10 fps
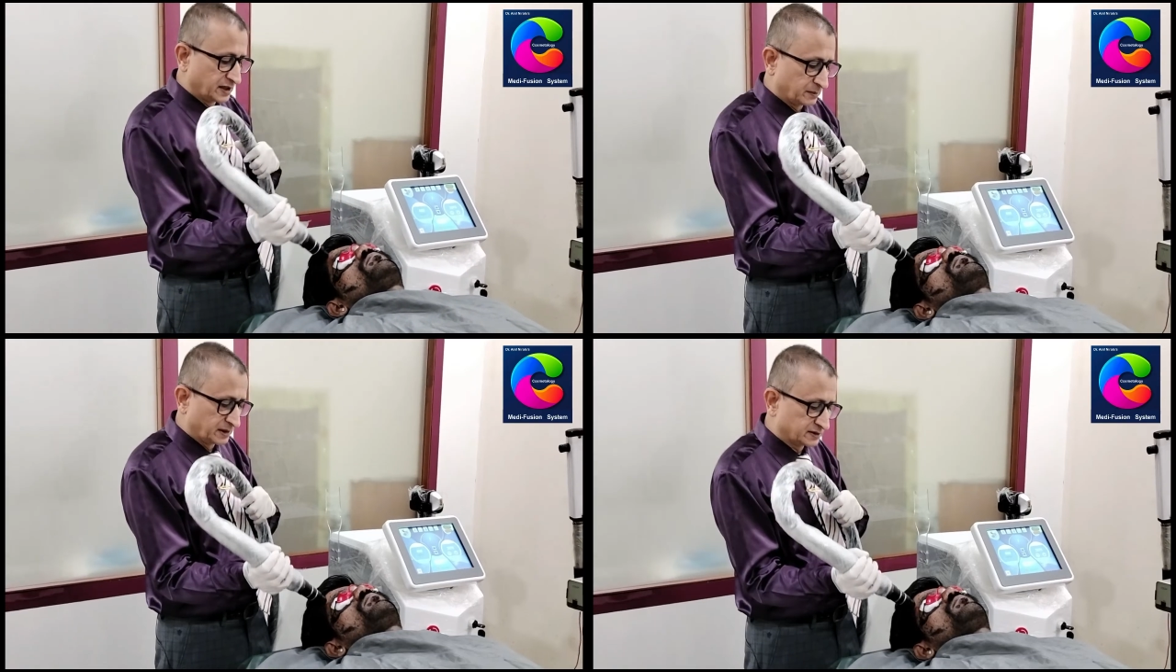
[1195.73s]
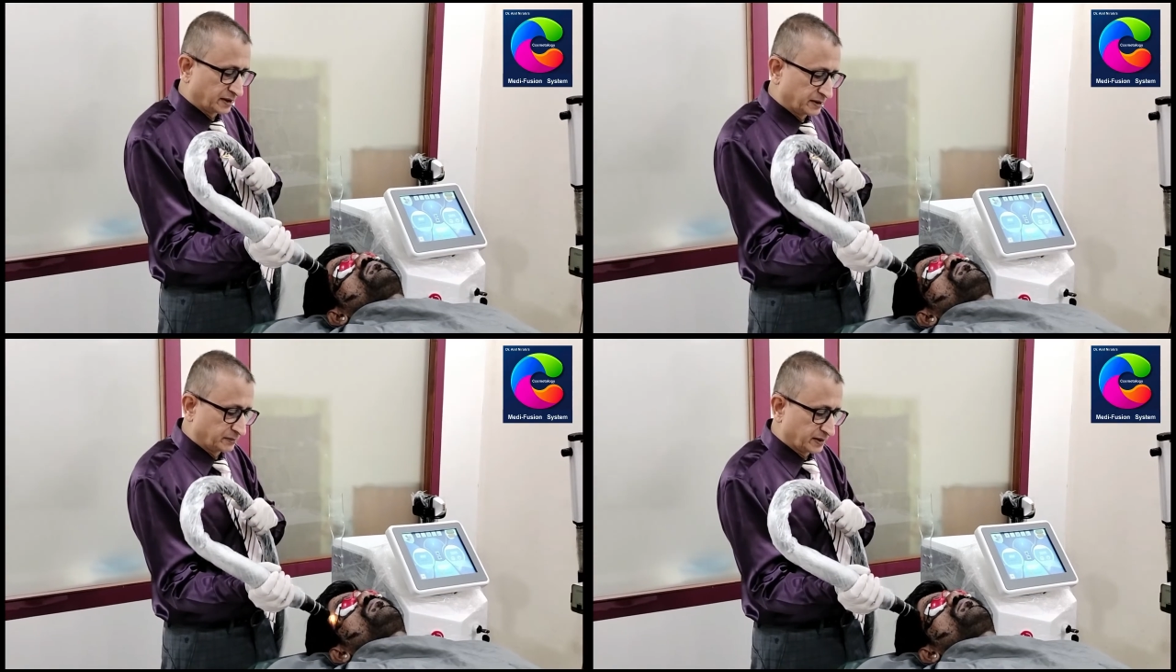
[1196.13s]

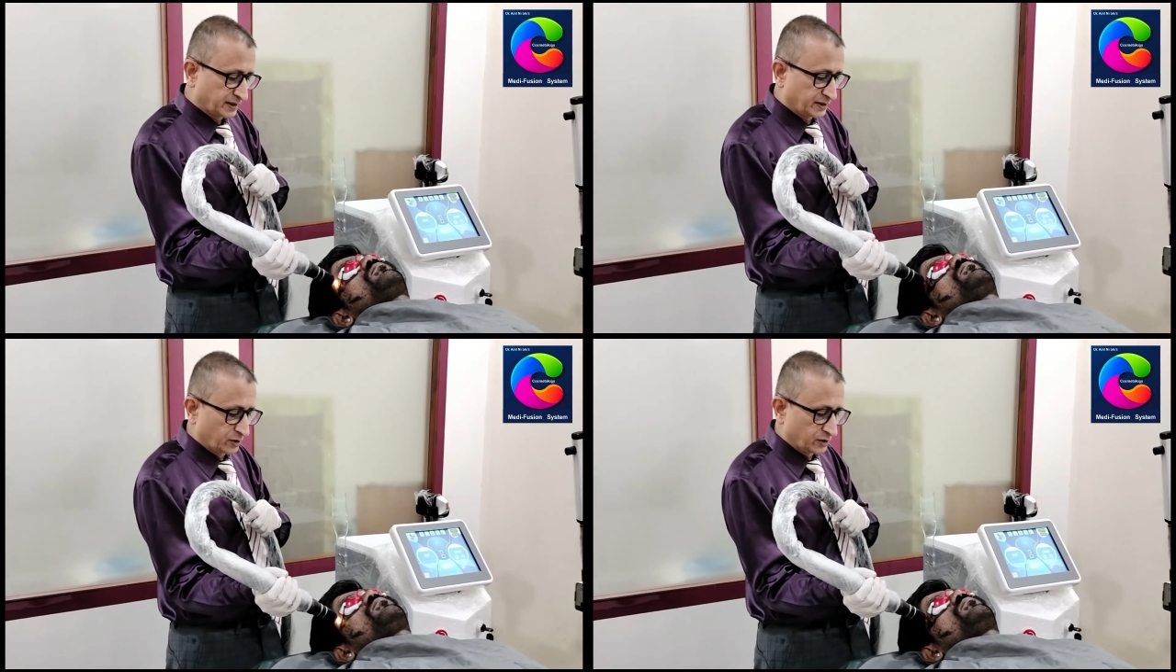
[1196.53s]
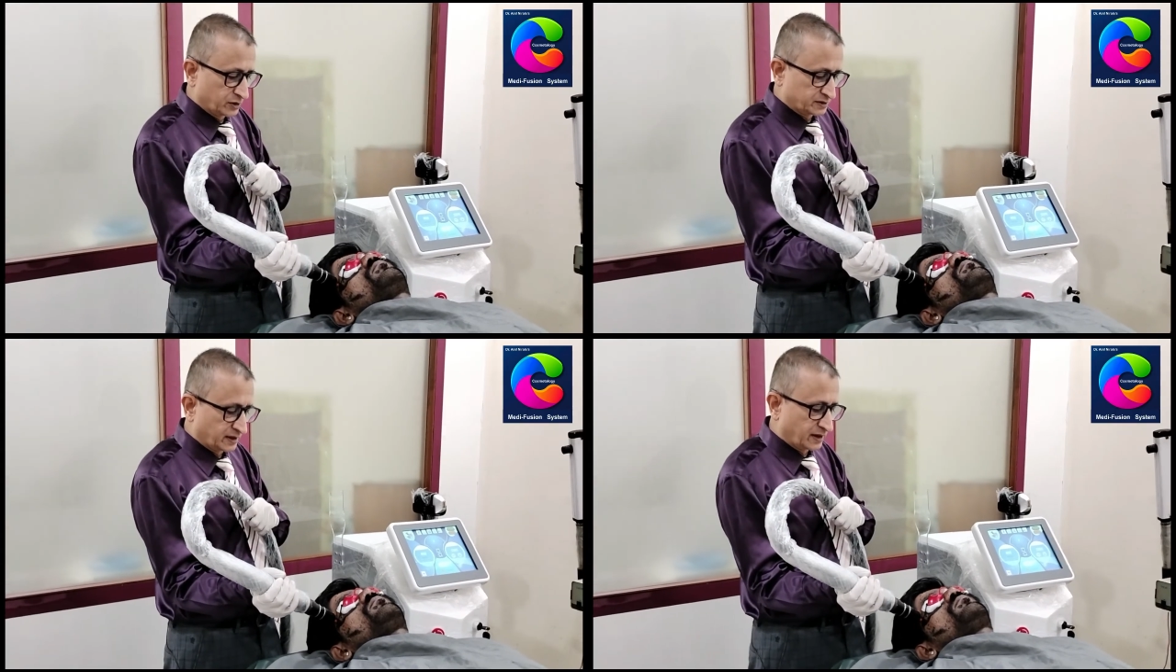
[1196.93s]
certificate or
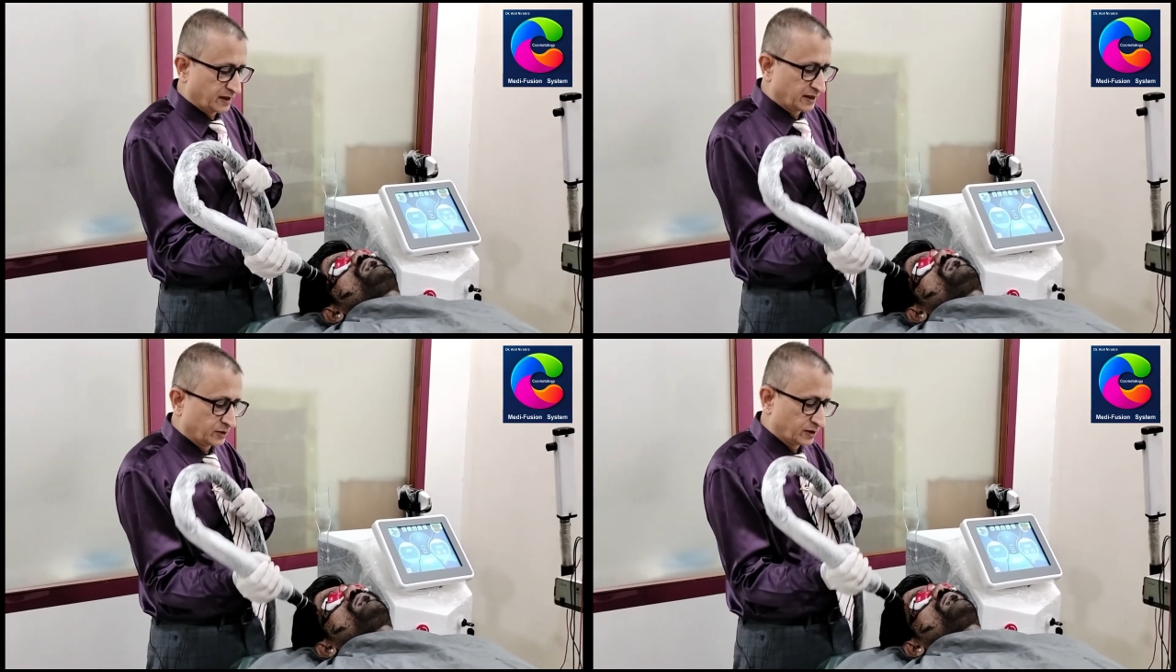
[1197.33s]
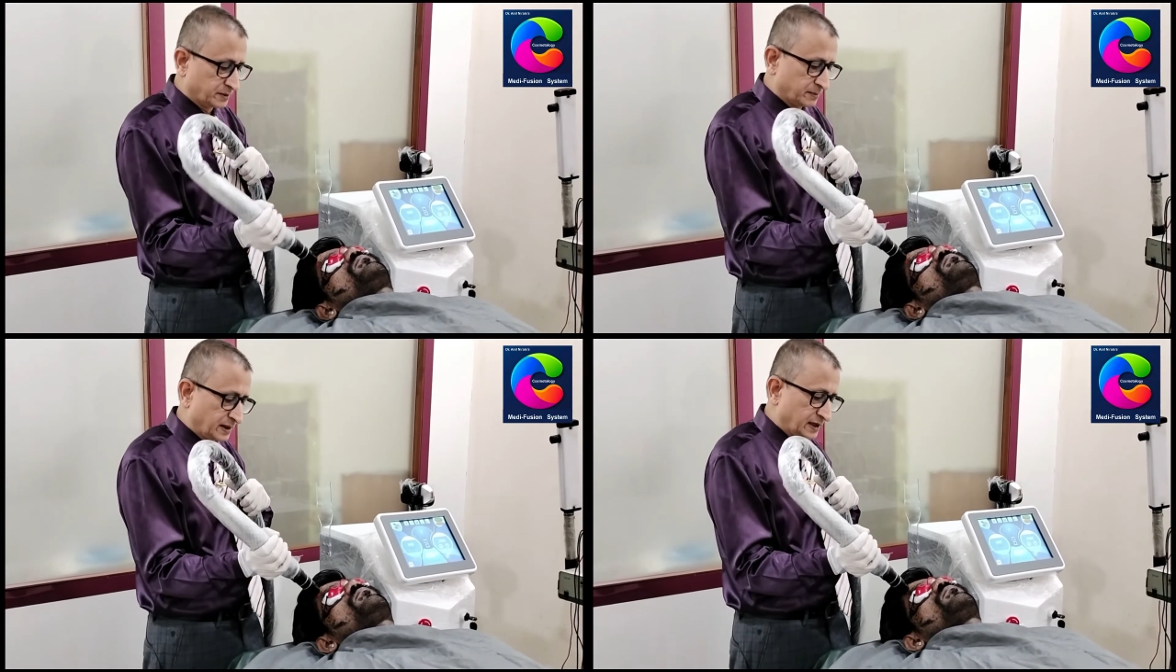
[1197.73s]
Australian or
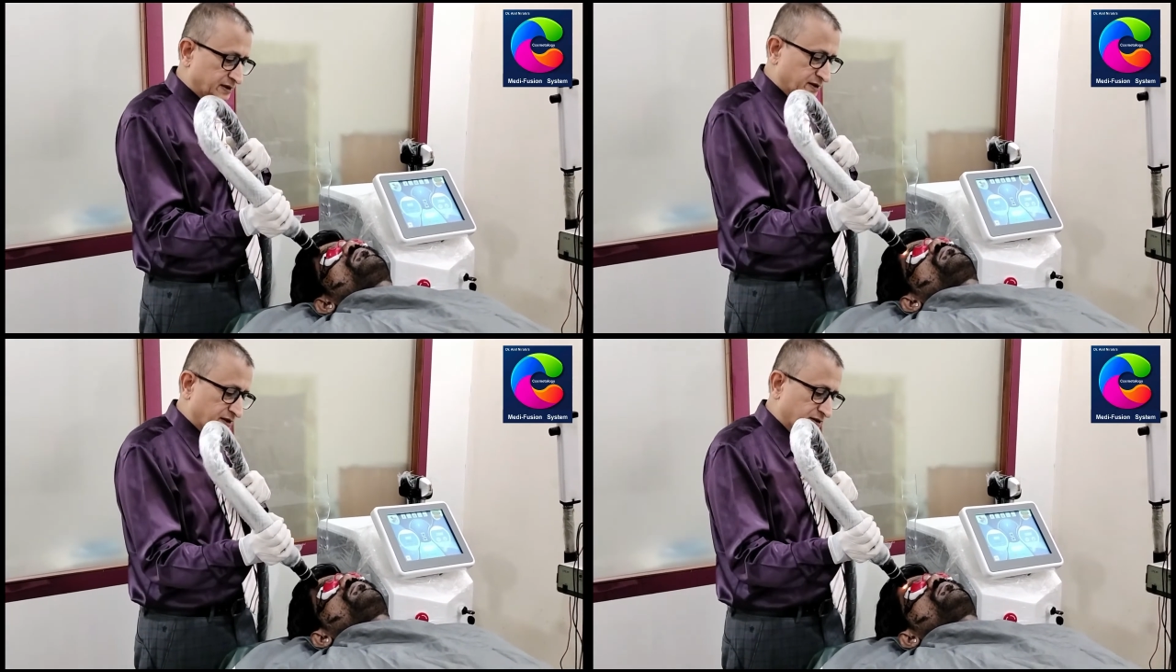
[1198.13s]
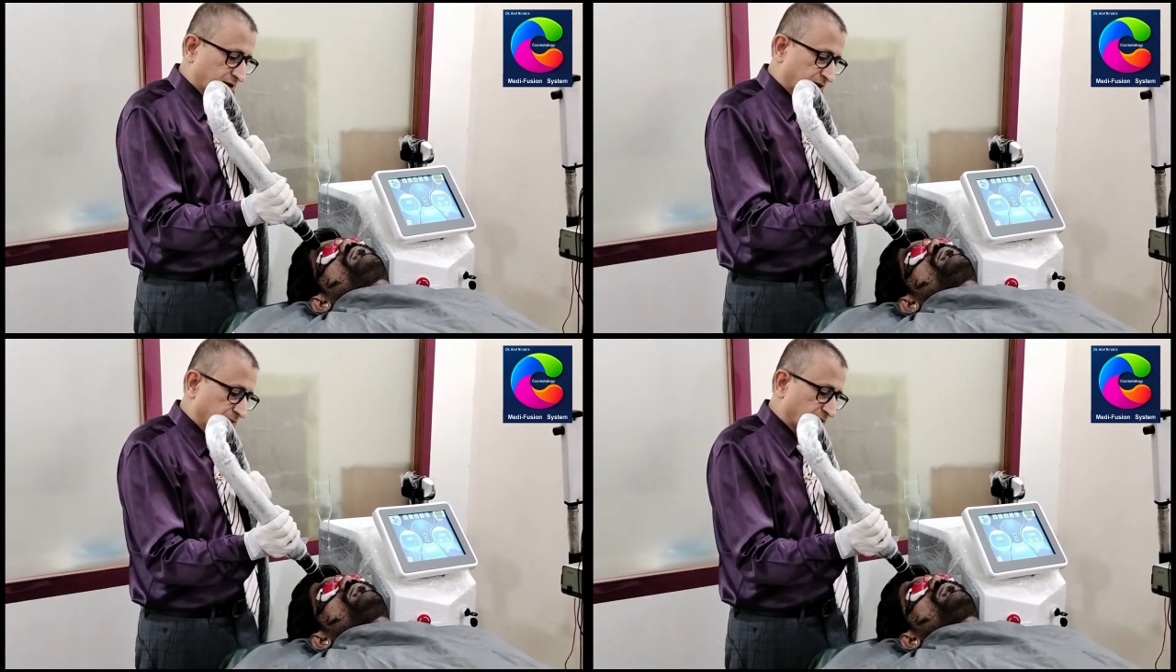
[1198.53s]
Malaysian certificate.